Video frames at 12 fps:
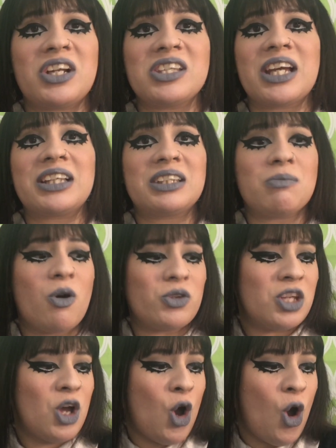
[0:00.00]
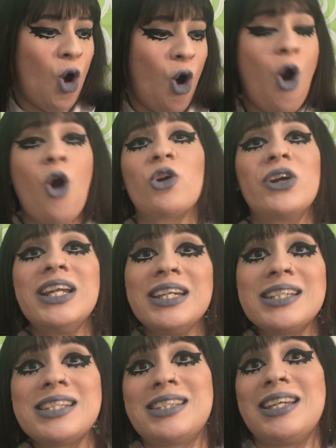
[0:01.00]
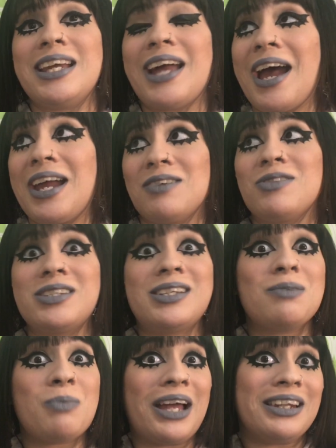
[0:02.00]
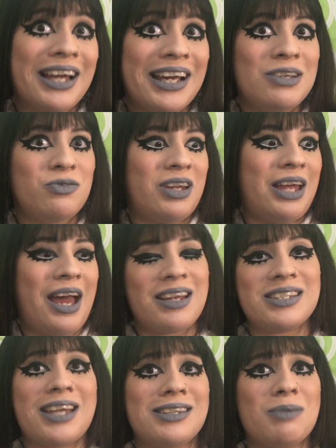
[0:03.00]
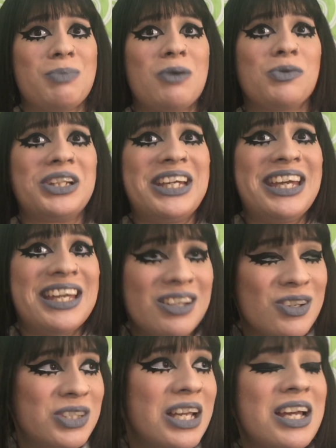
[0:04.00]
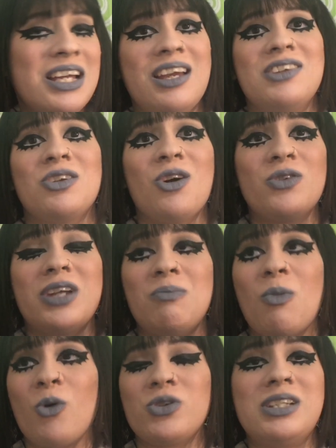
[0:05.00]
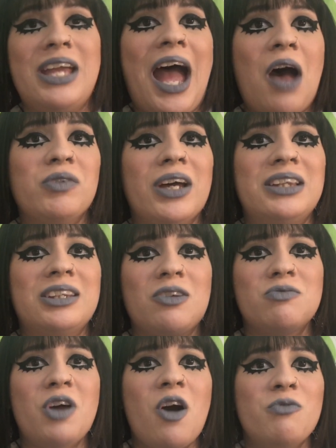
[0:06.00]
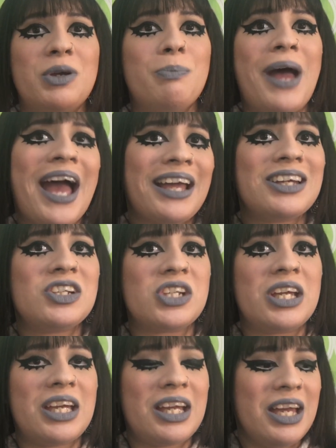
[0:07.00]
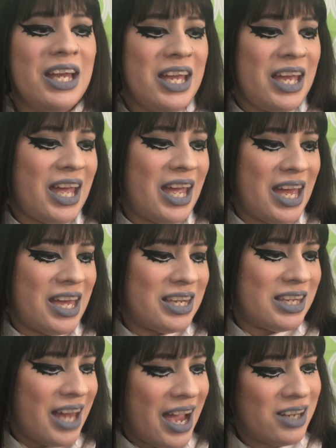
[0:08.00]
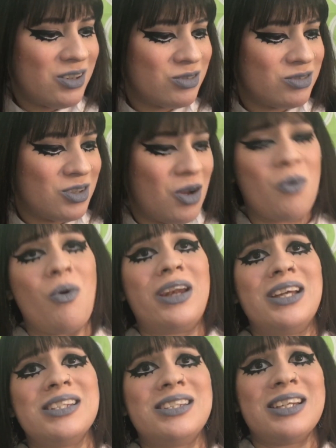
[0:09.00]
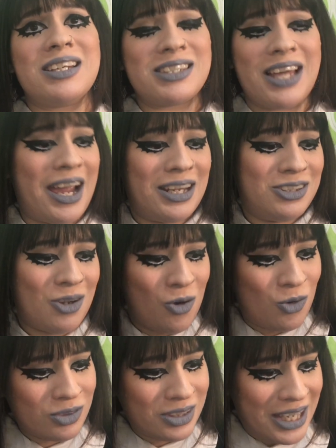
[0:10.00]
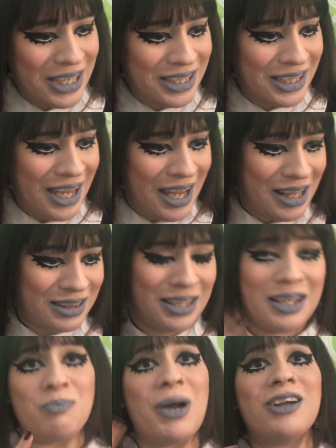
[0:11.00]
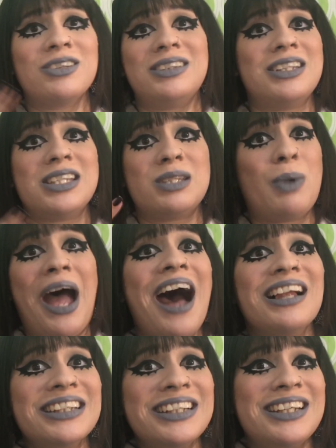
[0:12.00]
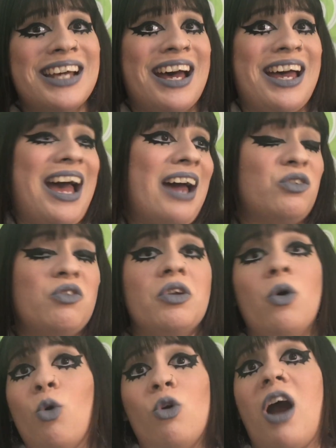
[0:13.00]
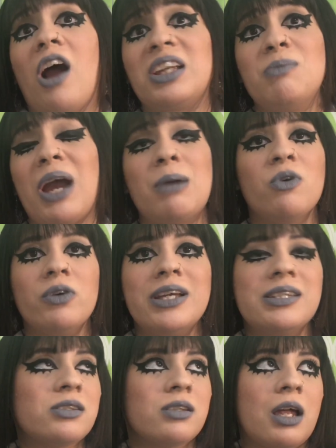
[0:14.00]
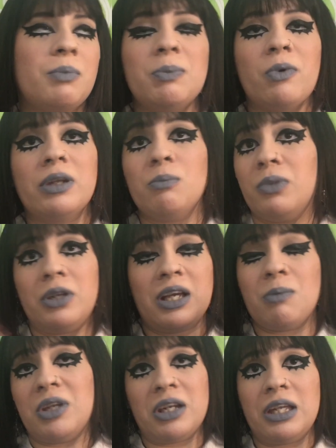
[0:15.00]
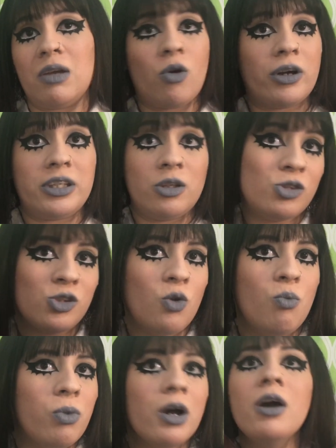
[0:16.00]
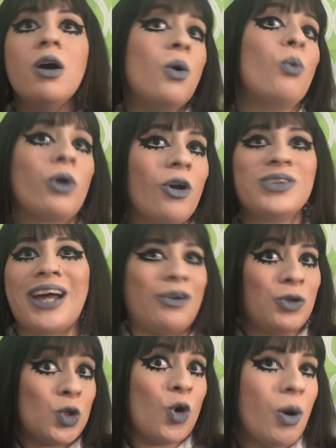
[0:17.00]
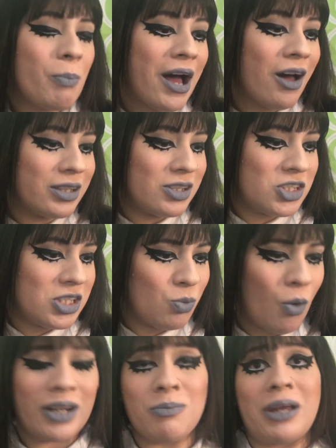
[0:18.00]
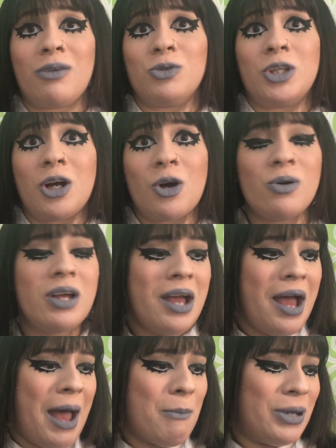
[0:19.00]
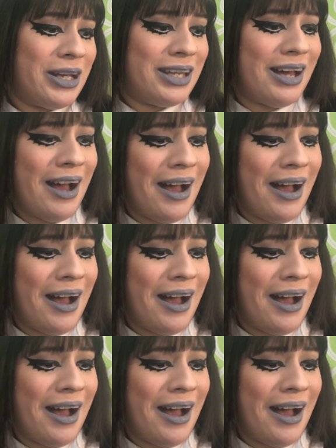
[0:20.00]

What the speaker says: is like the most horrendous thing I ever seen in my life in Anastasia Beverly Hills, because you know they mostly have like their velvet packaging, and I don't know what is this. I don't like anything about this palette. I don't even know who Carly Bible is. There's a lot of people in the beauty community or YouTube world I don't know about, and she's one of them I don't know. But